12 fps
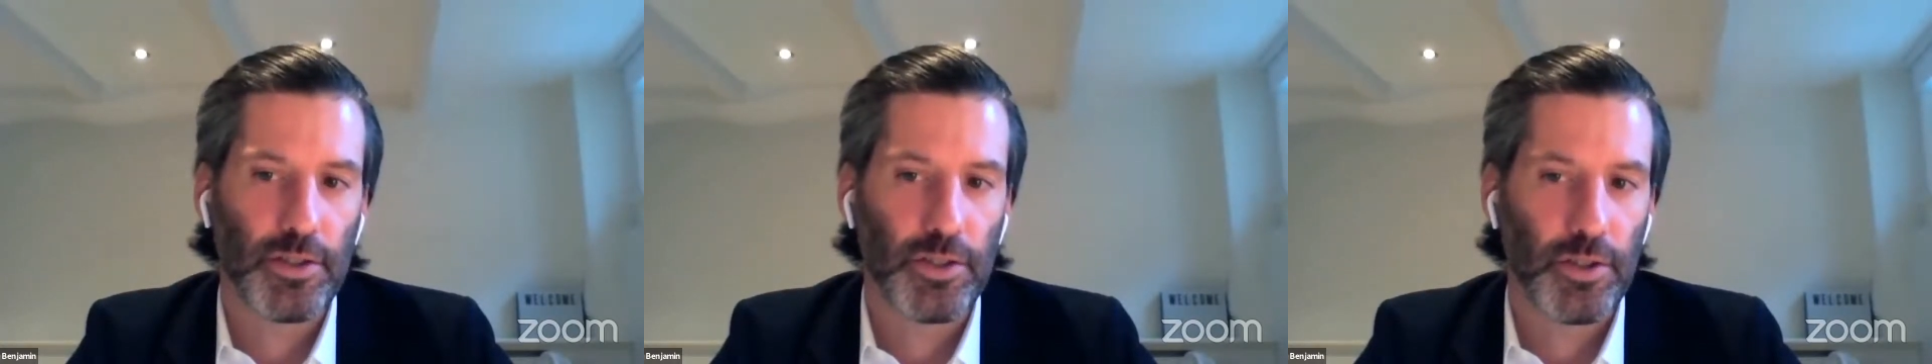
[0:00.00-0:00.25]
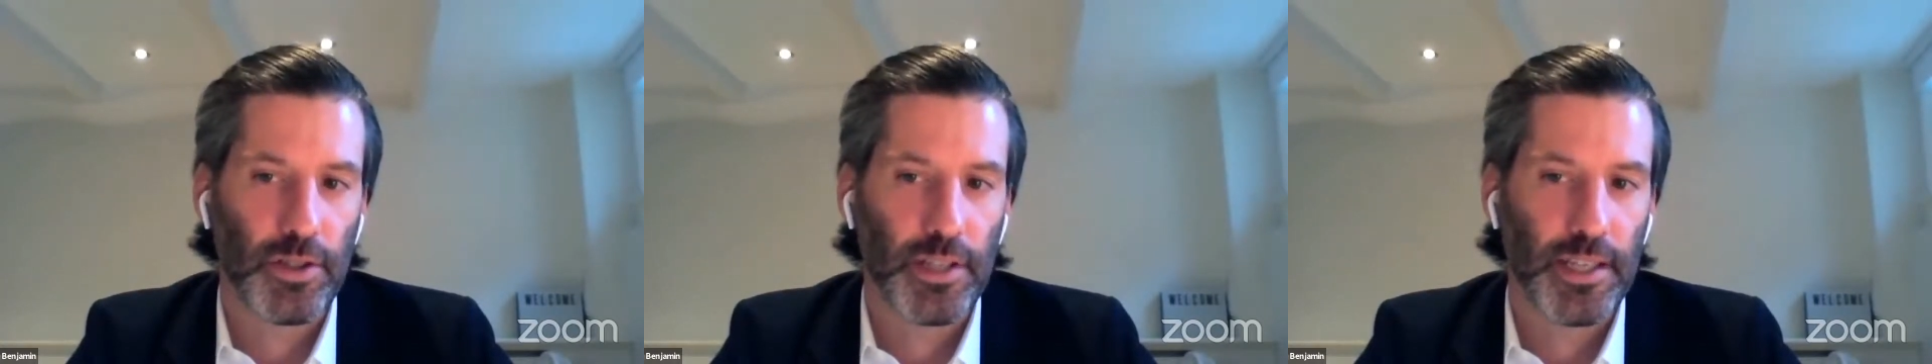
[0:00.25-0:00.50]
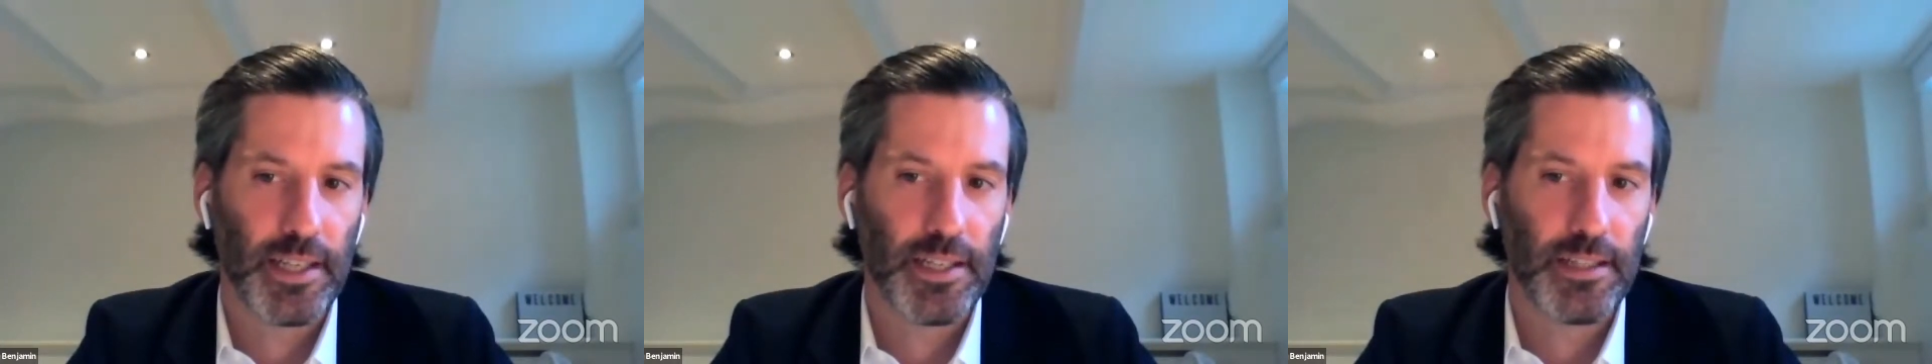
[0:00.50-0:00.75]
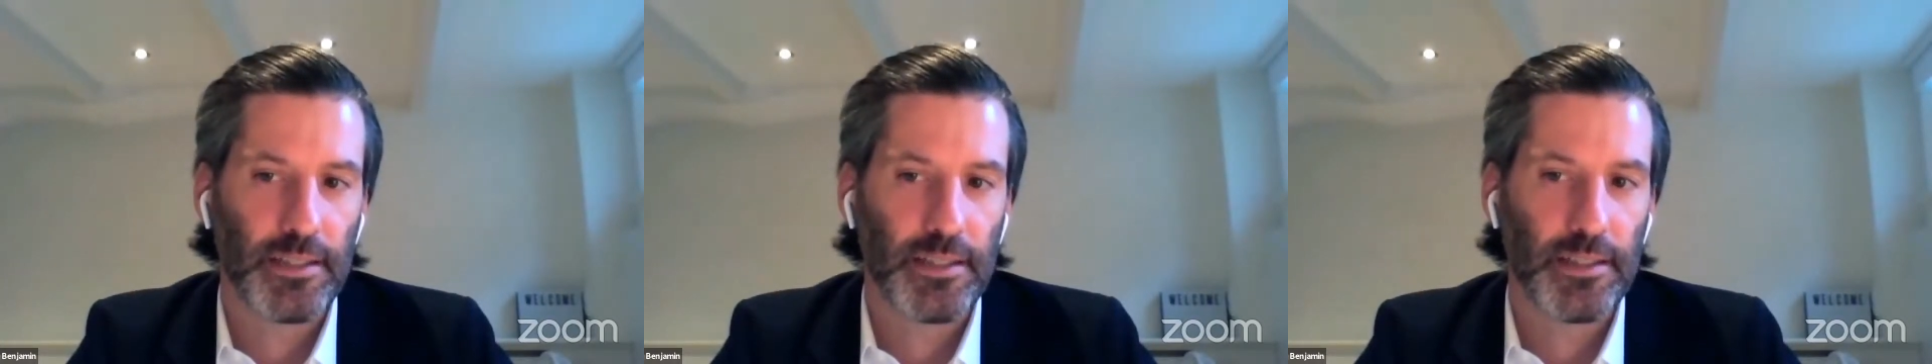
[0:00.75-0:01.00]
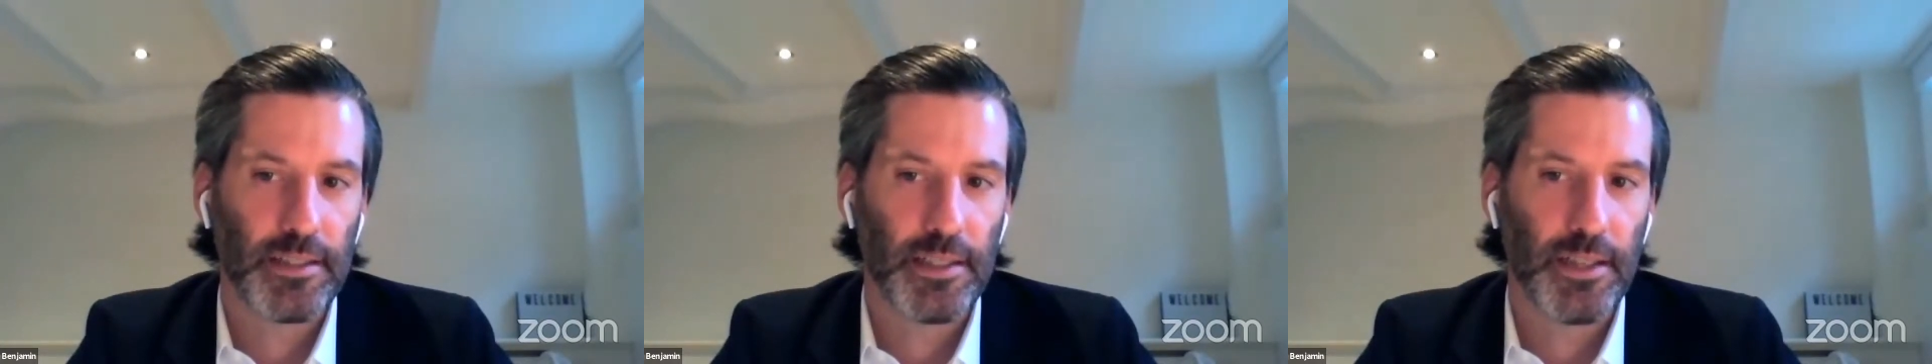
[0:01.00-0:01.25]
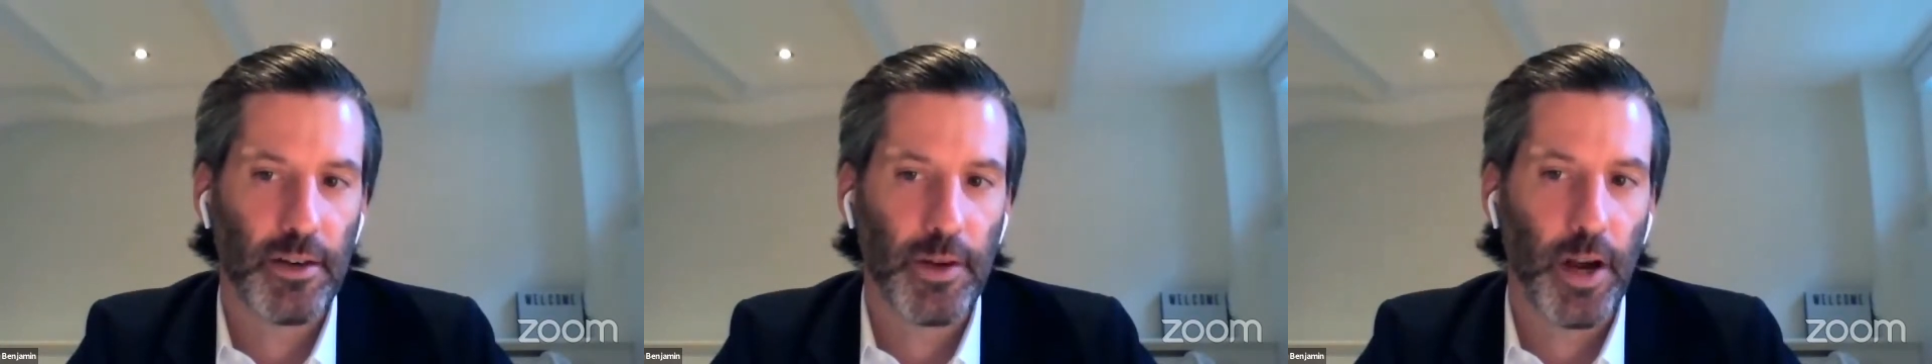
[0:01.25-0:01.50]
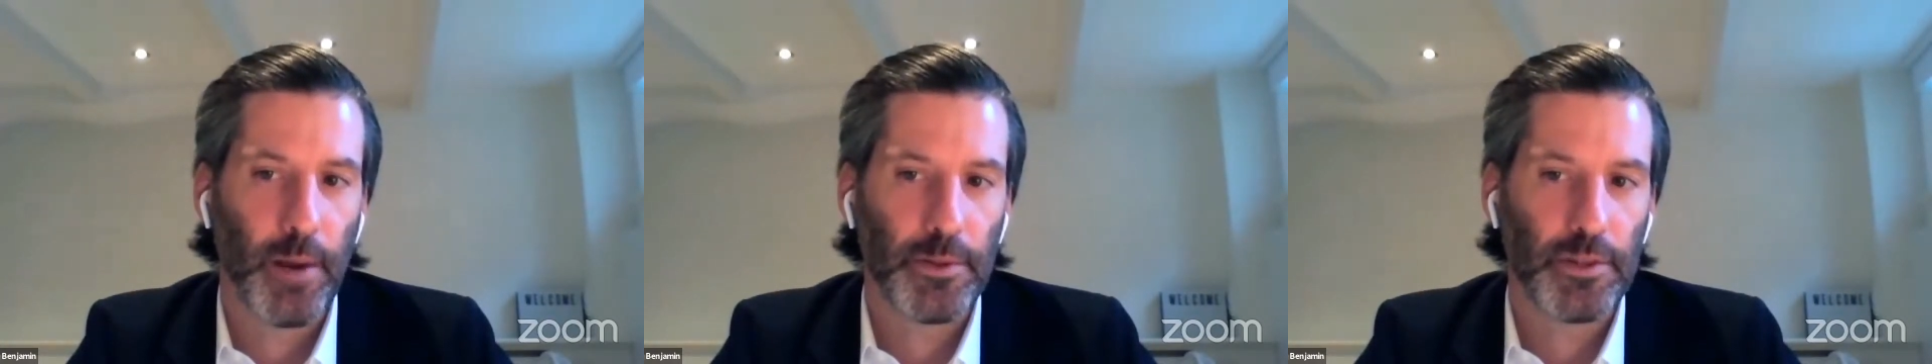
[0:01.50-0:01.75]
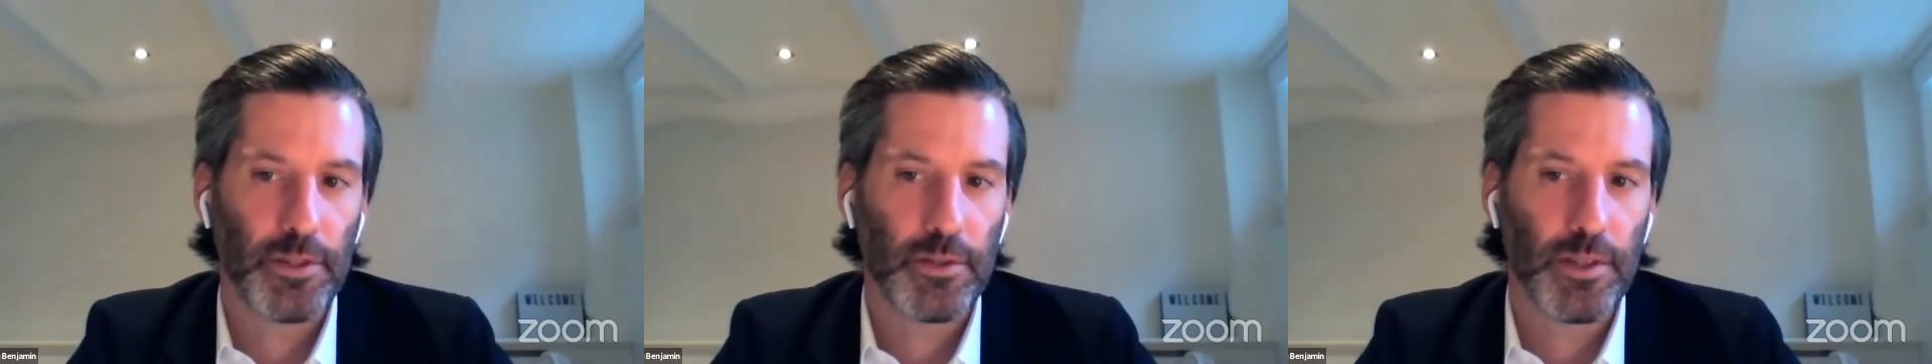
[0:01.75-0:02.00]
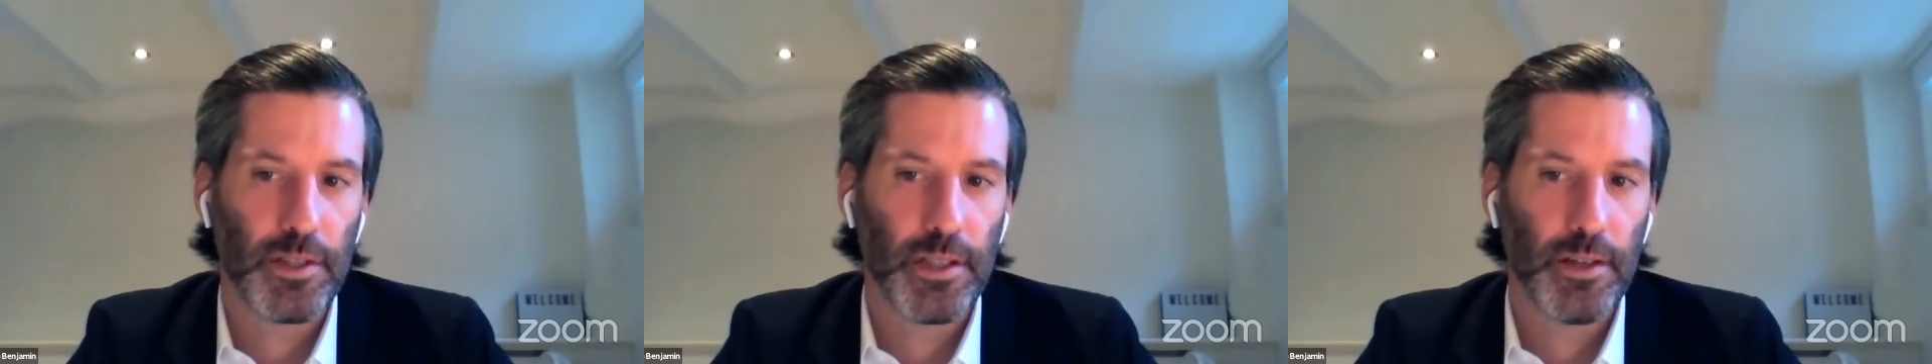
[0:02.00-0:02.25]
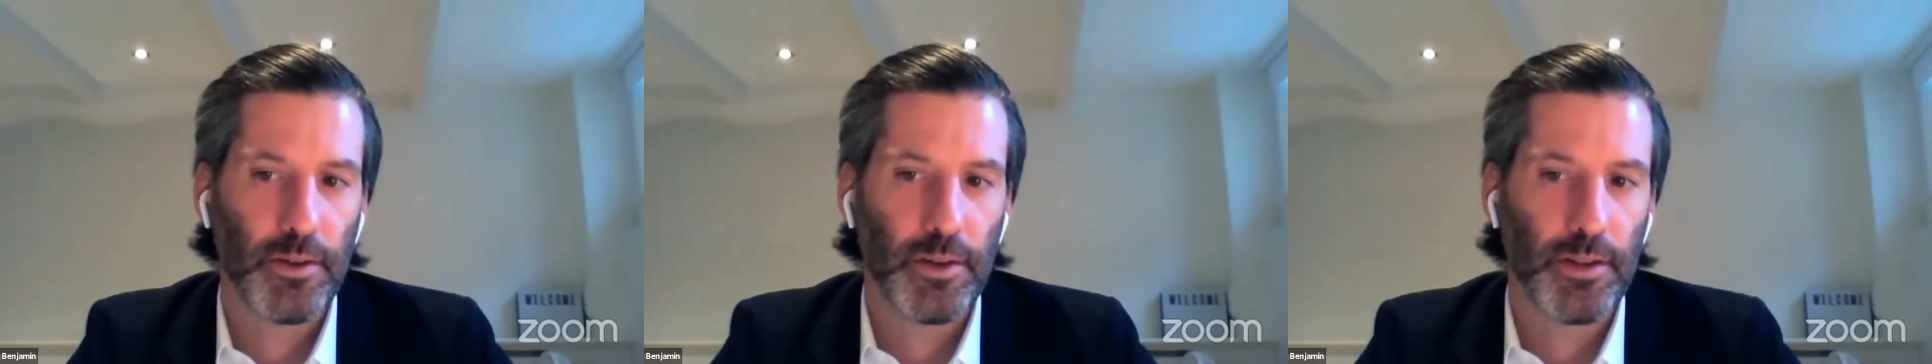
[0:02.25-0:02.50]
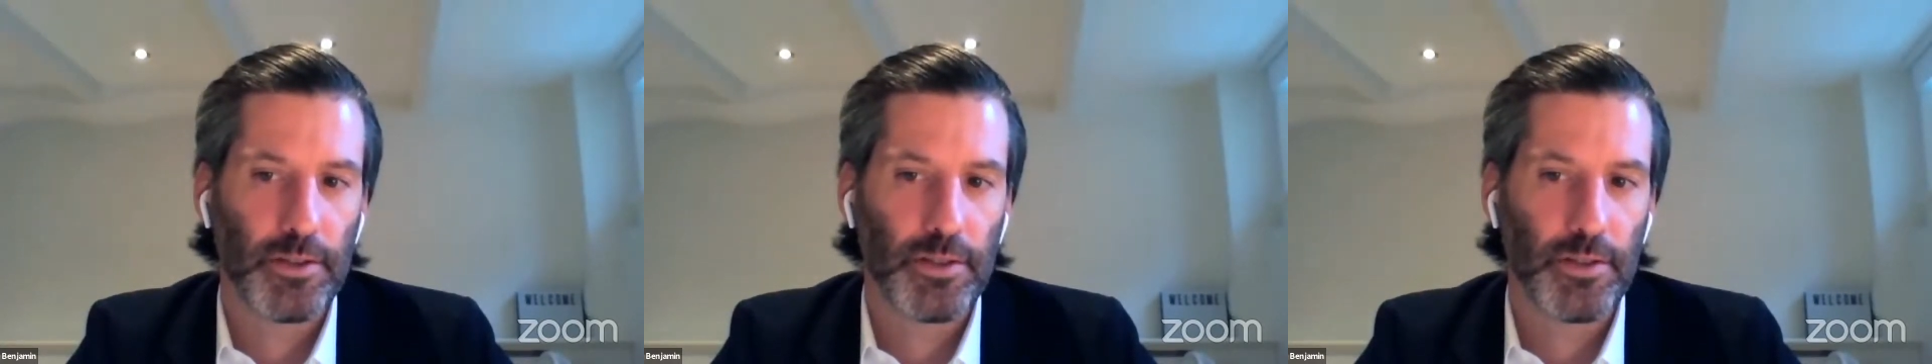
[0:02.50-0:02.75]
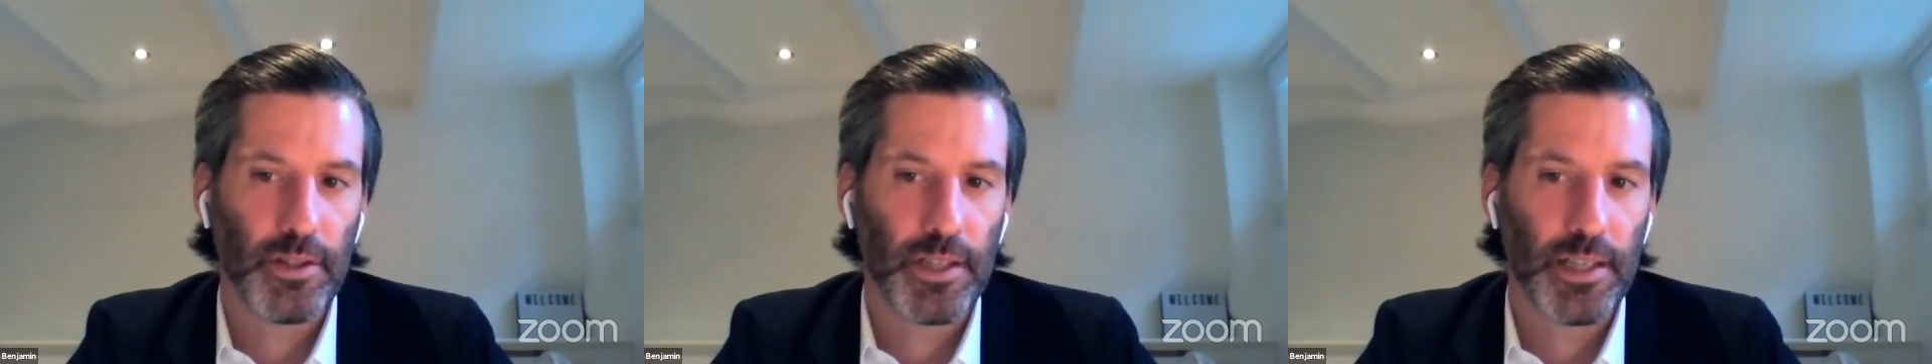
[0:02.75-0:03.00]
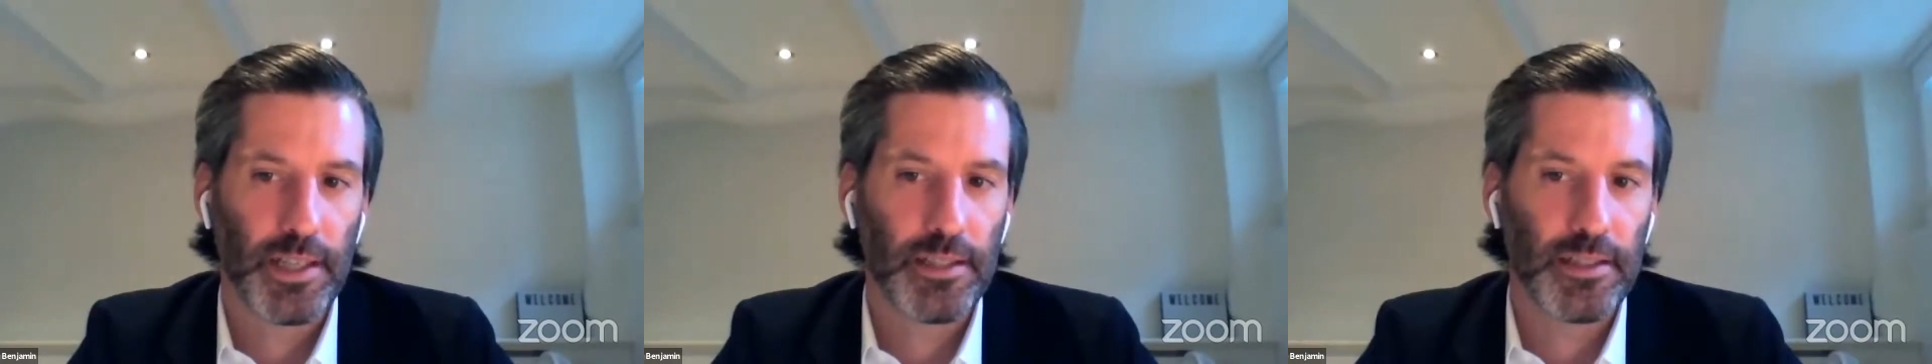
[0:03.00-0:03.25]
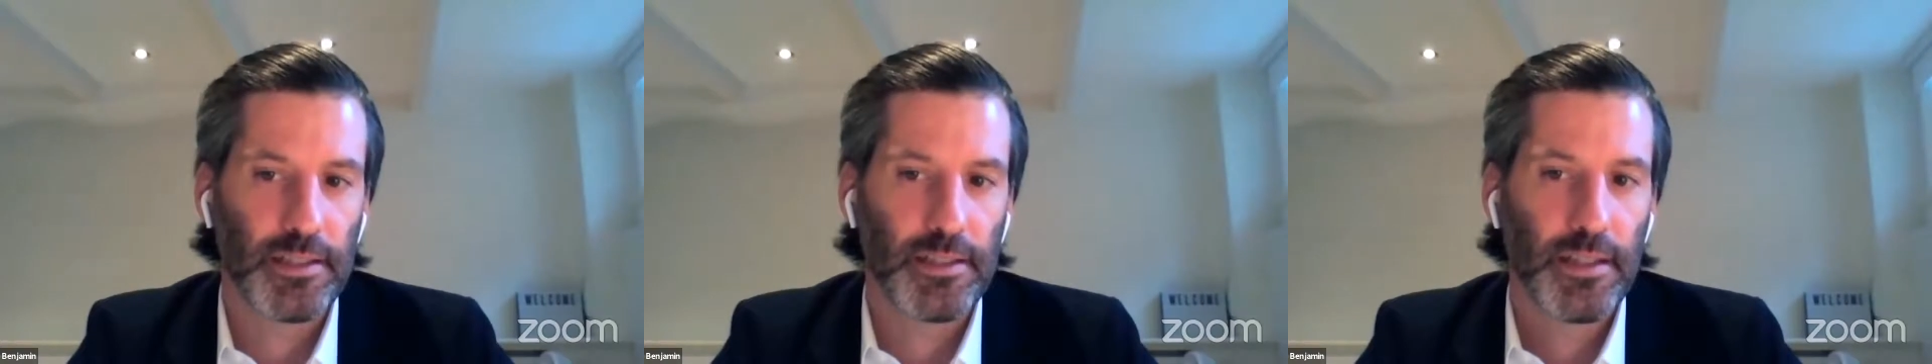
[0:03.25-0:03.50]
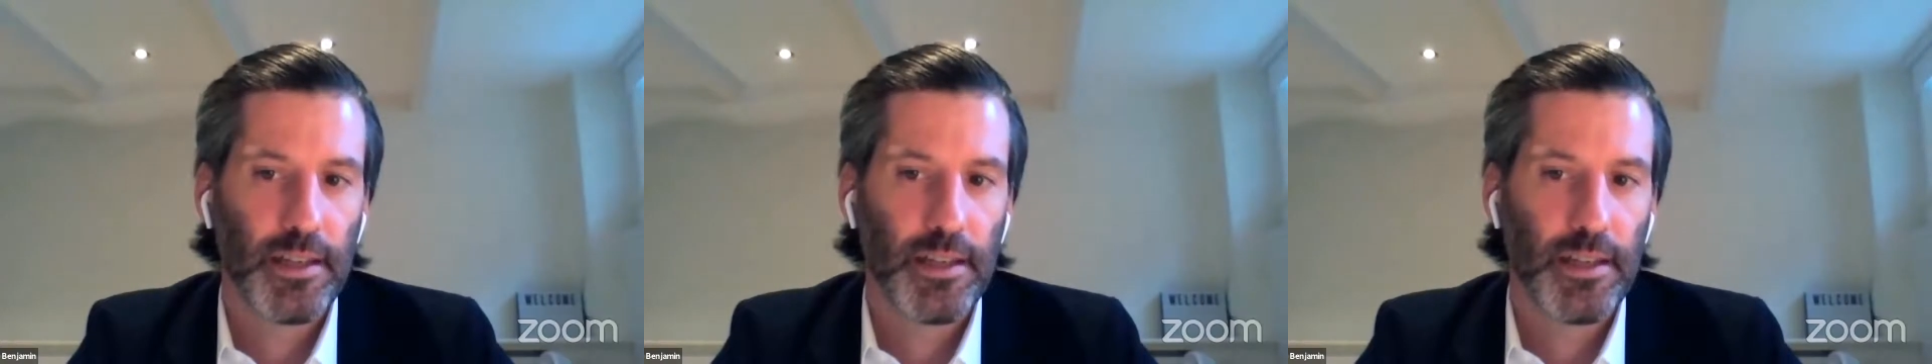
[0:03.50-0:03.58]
certainly is, an opportunity, or there certainly is